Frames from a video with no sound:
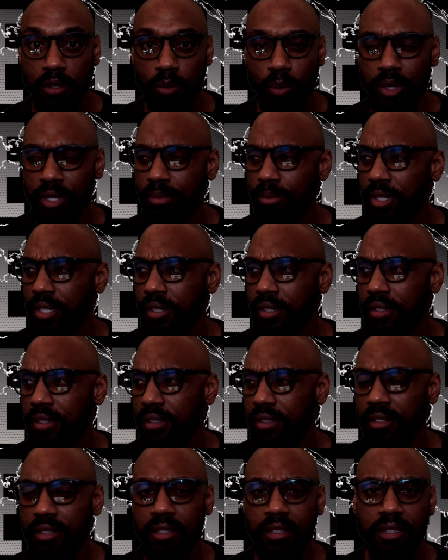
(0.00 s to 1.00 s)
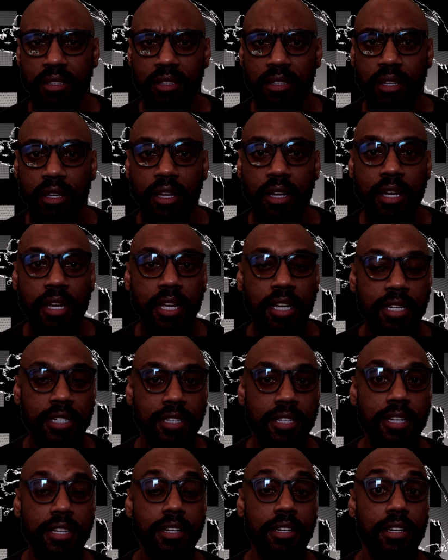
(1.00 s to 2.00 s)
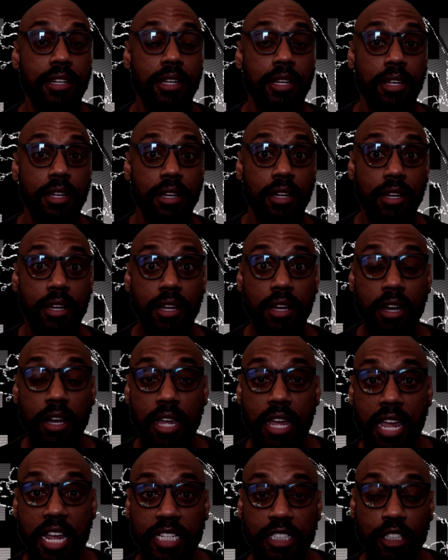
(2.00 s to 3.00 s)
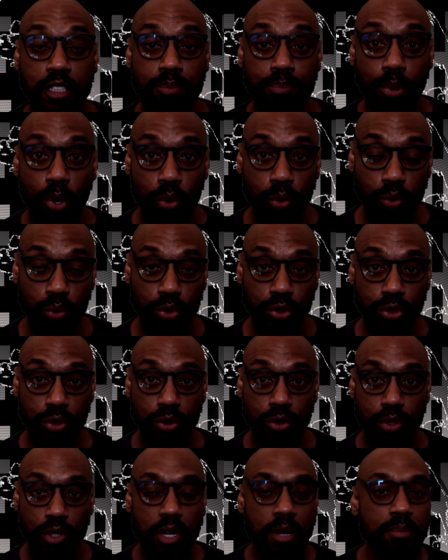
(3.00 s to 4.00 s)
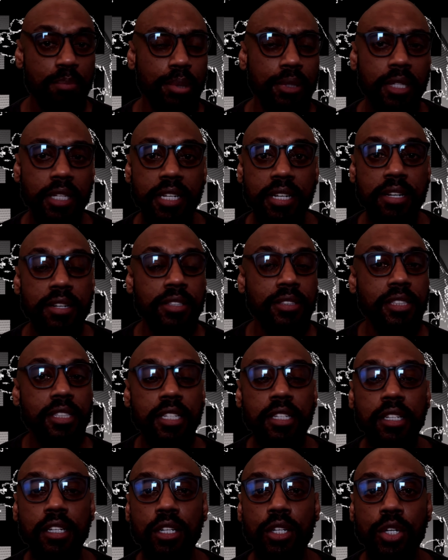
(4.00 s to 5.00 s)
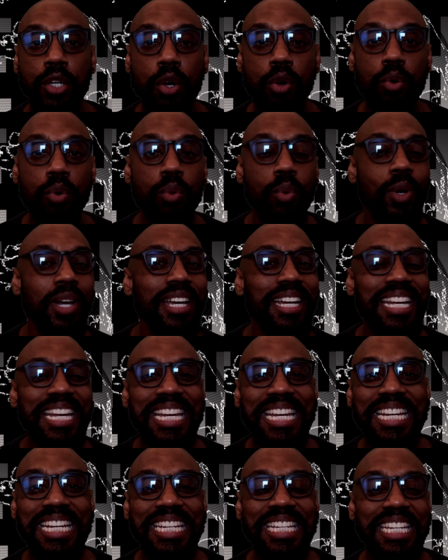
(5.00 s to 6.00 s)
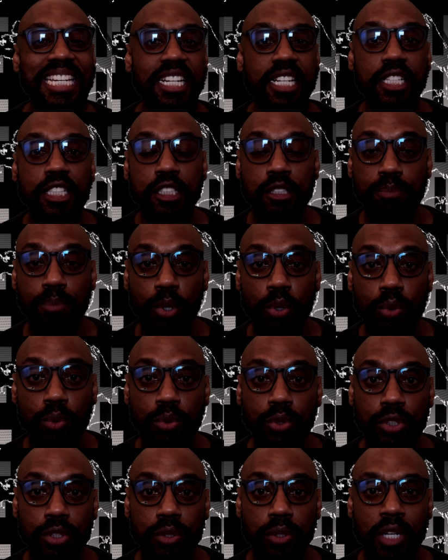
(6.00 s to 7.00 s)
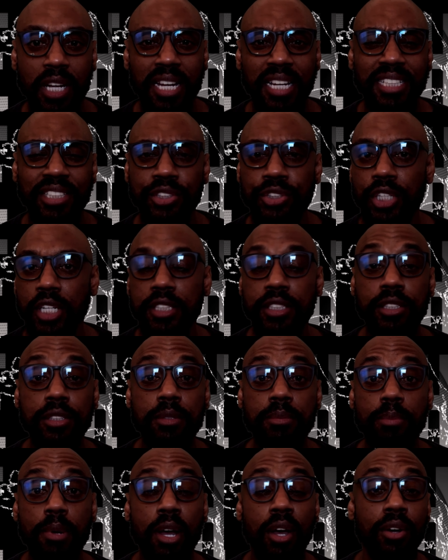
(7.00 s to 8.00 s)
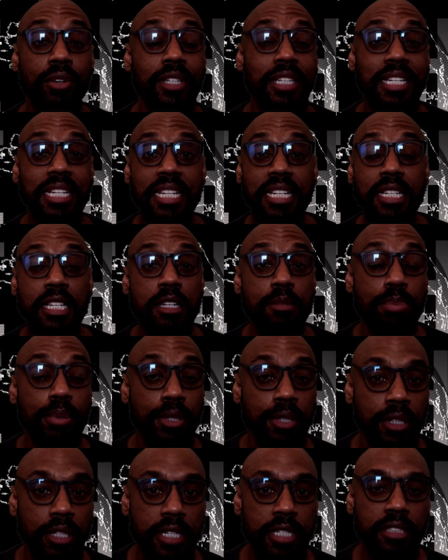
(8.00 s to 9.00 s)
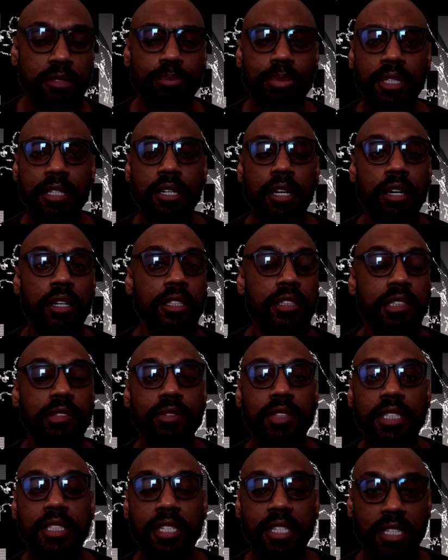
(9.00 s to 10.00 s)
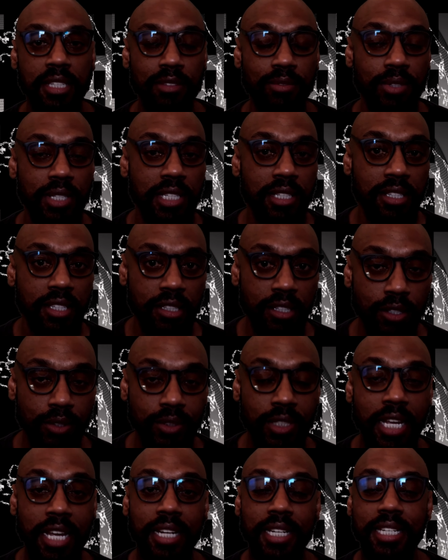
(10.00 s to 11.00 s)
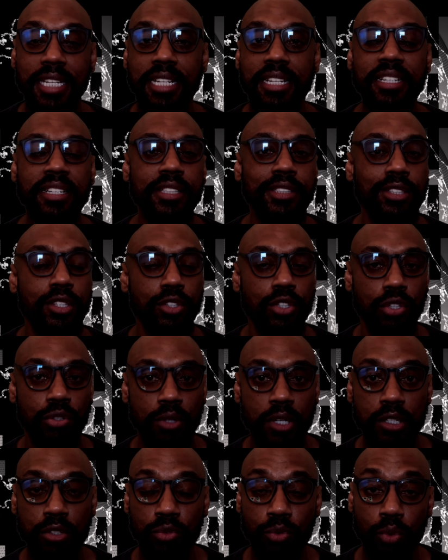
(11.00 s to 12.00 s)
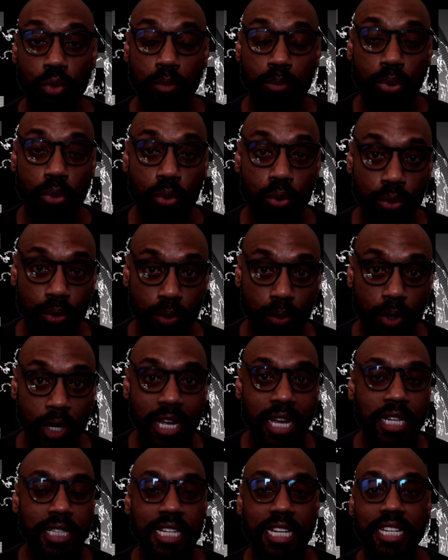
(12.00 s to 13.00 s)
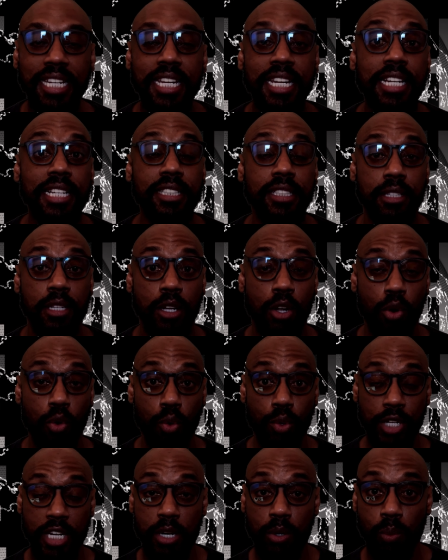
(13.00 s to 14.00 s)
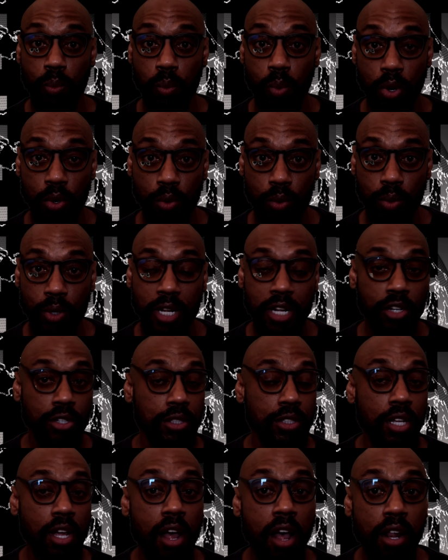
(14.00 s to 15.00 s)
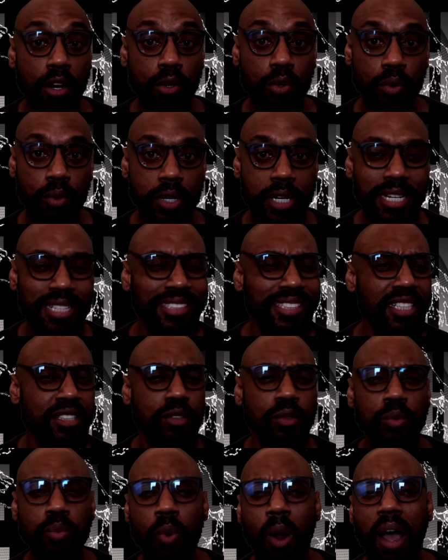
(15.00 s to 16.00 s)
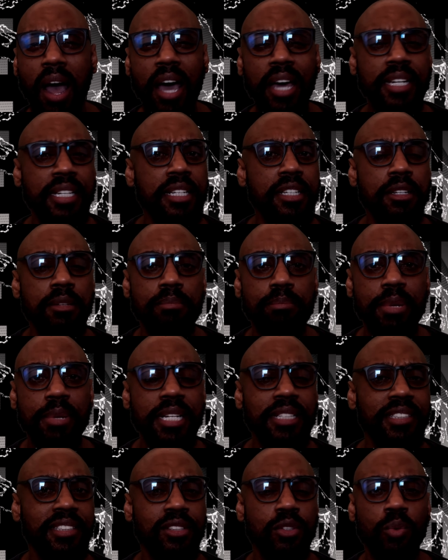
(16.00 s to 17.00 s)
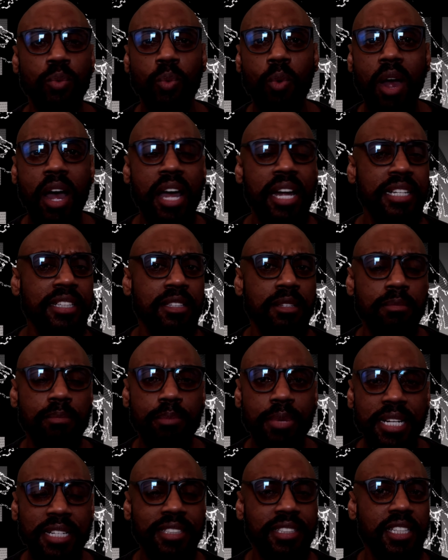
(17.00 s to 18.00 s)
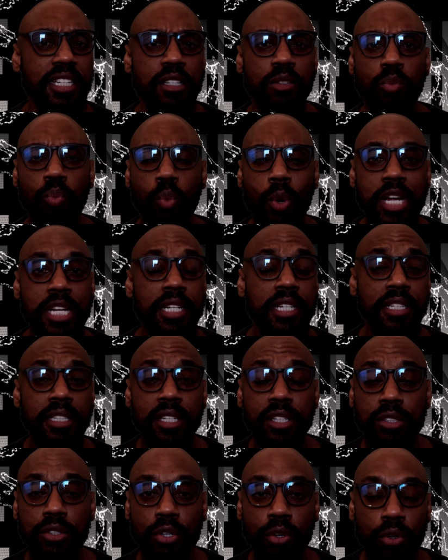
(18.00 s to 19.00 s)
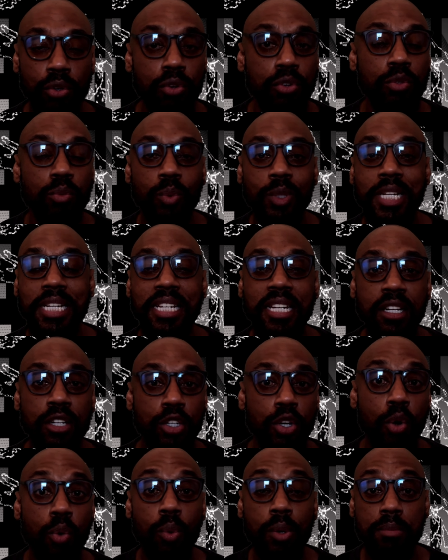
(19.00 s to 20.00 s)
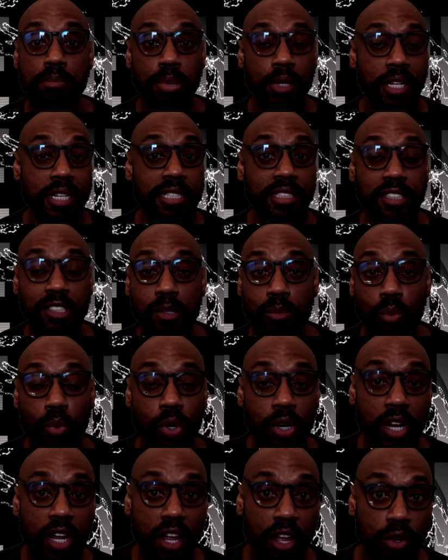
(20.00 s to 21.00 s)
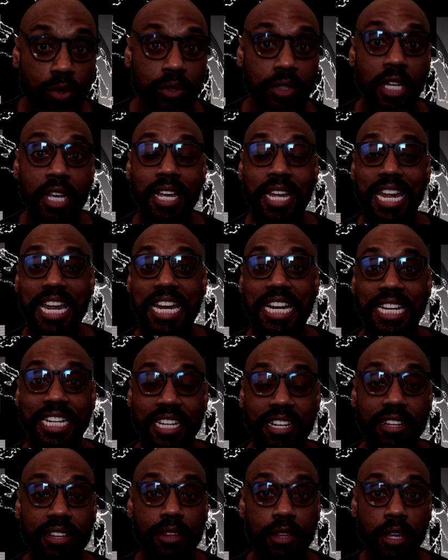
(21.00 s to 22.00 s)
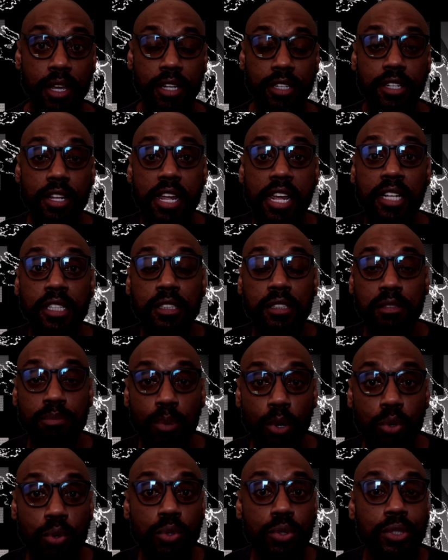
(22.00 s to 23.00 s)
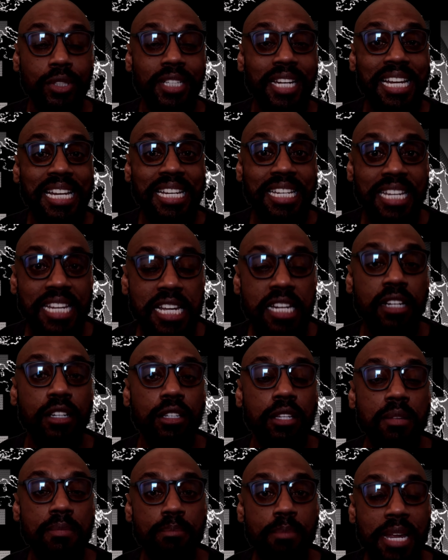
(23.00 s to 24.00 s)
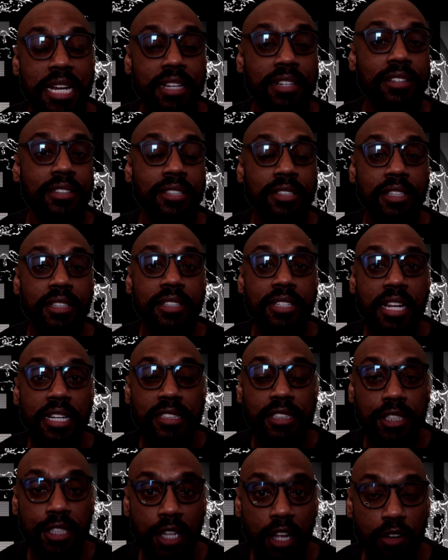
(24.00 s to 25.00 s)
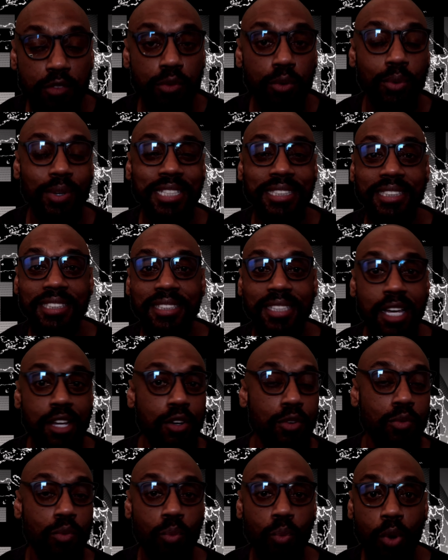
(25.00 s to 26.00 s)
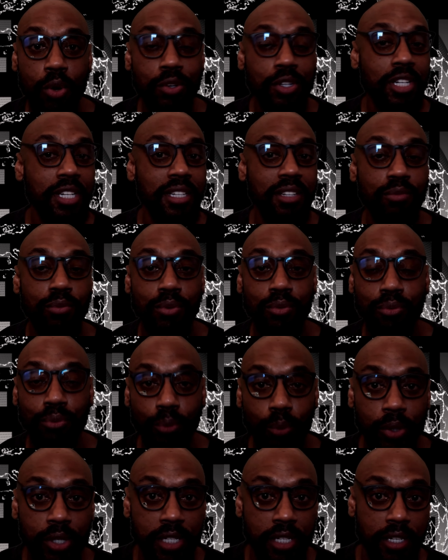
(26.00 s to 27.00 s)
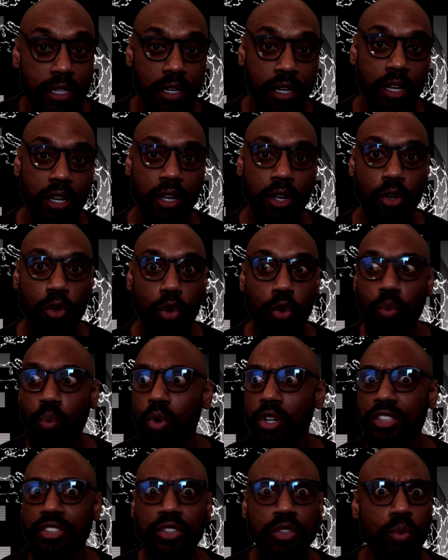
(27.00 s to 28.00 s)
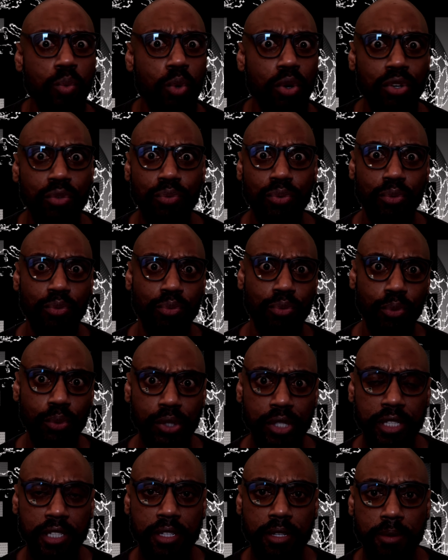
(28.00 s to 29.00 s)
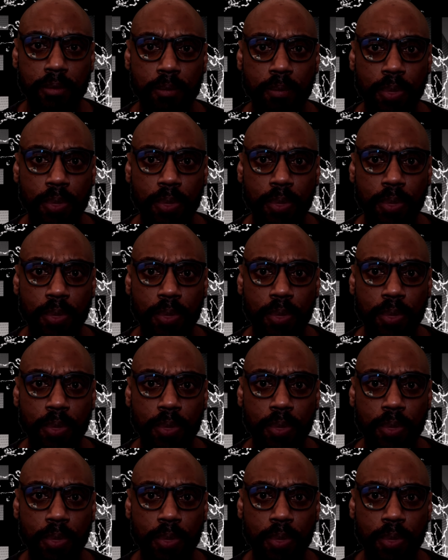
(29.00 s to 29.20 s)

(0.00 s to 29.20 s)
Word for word: Wait a minute. Get exposure. Players can go and get exposure just about any place because of the TV deals. Then there's the transfer portal. They can't, or they won't tolerate just riding the bench to ride the bench and waiting their turn, when they can go and play somewhere else and get the exposure they needed to make it to the next level, instead of working for free. Who wants to work for free?